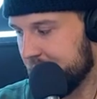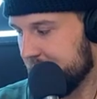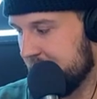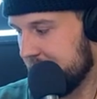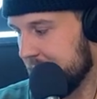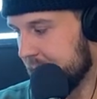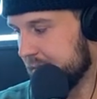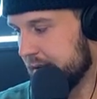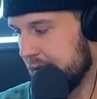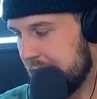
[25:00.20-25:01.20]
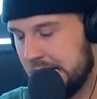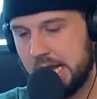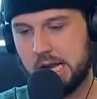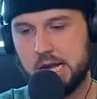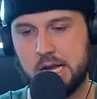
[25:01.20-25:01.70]
well at clubs.
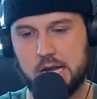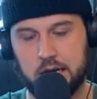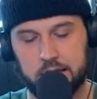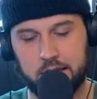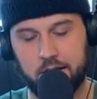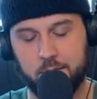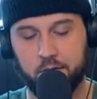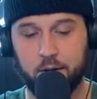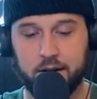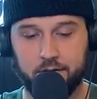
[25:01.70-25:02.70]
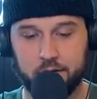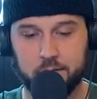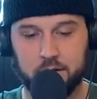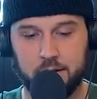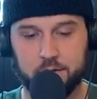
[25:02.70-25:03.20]
I can tell you that. Before I give you
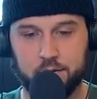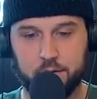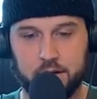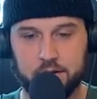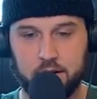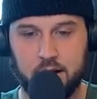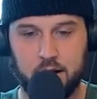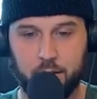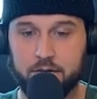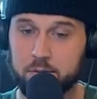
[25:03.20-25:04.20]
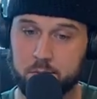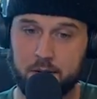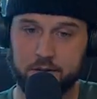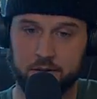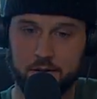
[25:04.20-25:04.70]
some club stories, we have some
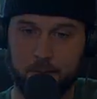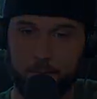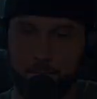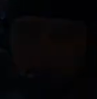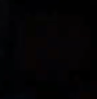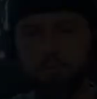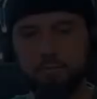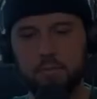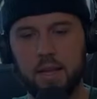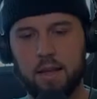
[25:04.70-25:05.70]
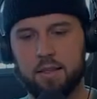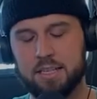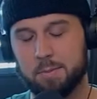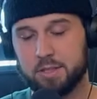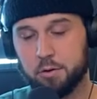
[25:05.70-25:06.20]
sponsors.
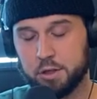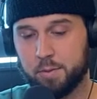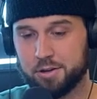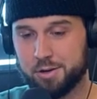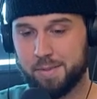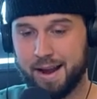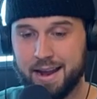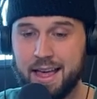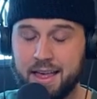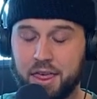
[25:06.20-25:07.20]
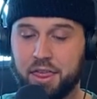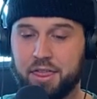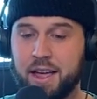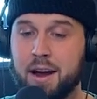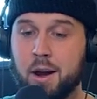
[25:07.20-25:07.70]
This episode is sponsored by
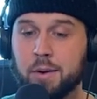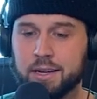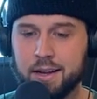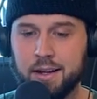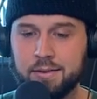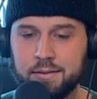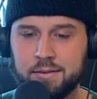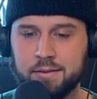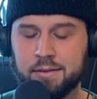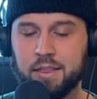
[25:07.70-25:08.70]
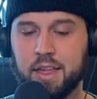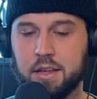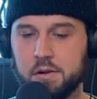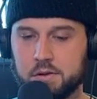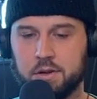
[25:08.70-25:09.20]
Theragun.
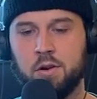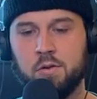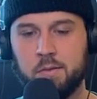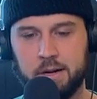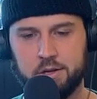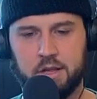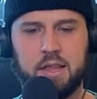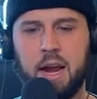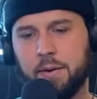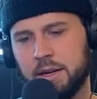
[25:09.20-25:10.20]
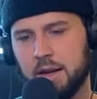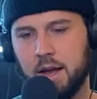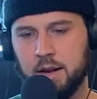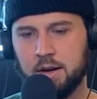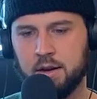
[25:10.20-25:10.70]
Thank you so much,
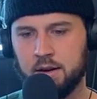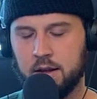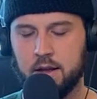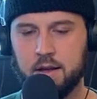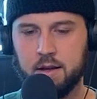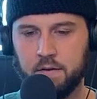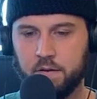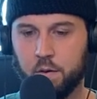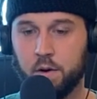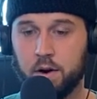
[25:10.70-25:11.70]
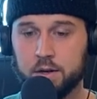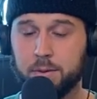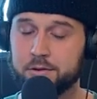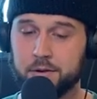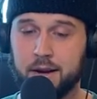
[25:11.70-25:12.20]
Theragun, for
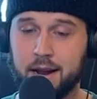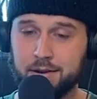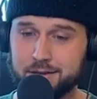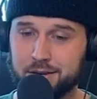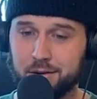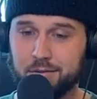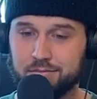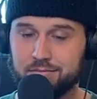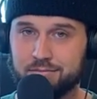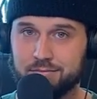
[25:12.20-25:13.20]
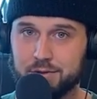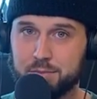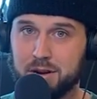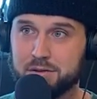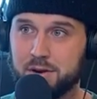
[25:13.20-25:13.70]
sponsoring and also
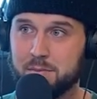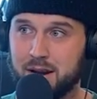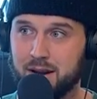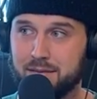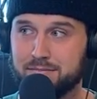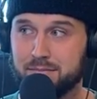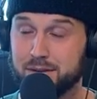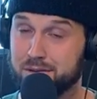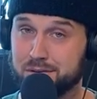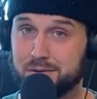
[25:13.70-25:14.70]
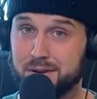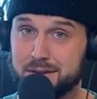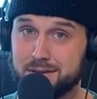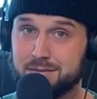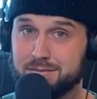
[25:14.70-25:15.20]
sponsoring my muscle
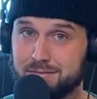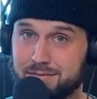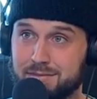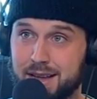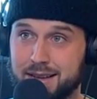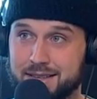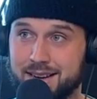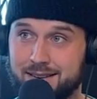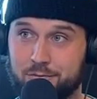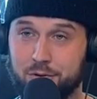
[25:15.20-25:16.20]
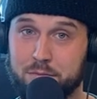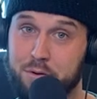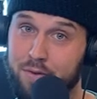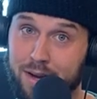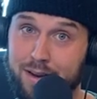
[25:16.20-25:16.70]
soreness, as in
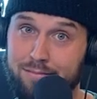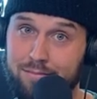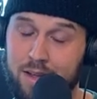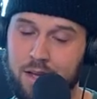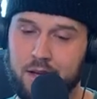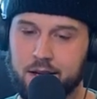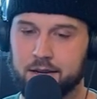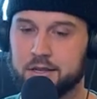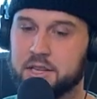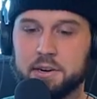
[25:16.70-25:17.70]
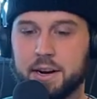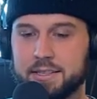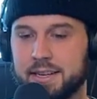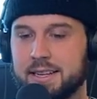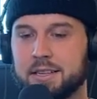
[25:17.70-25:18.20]
removing it, because Theragun
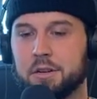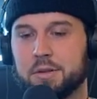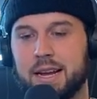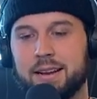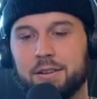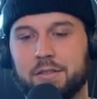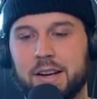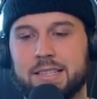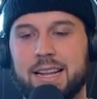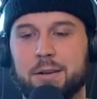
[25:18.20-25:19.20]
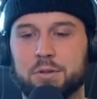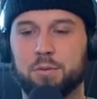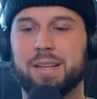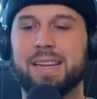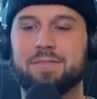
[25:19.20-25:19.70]
is an easy-to-use handheld device that helps
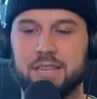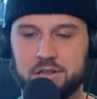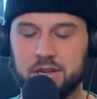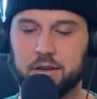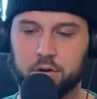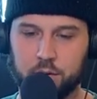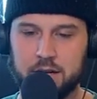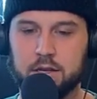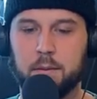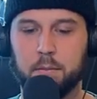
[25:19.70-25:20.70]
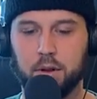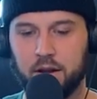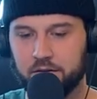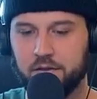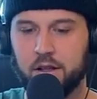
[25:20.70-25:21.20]
to relieve tension and increase
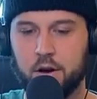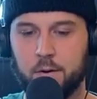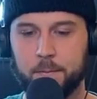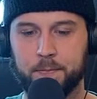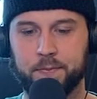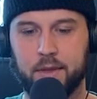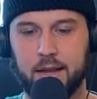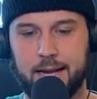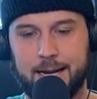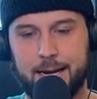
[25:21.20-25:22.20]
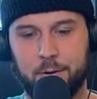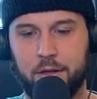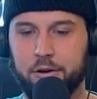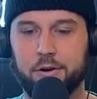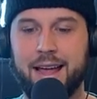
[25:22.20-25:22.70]
blood flow.
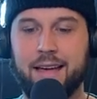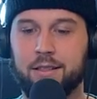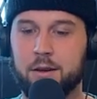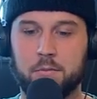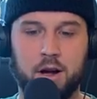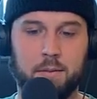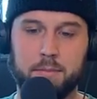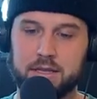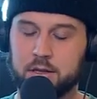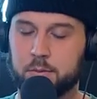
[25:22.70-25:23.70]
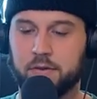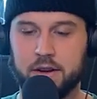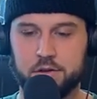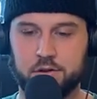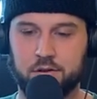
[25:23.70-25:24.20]
Whether you're an athlete, mom, business
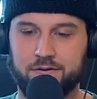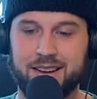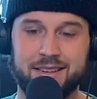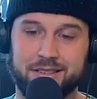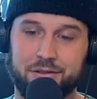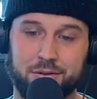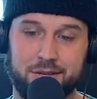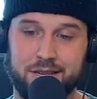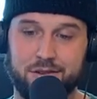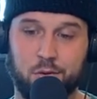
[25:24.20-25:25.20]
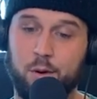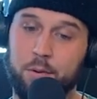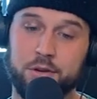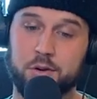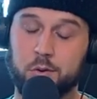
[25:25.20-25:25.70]
professional, fitness enthusiast, or
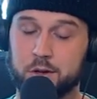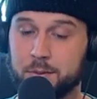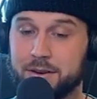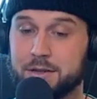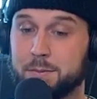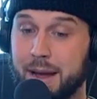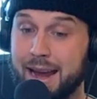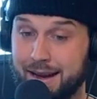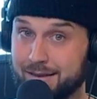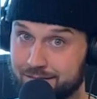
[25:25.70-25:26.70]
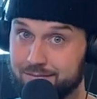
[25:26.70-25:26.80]
person who experiences pain,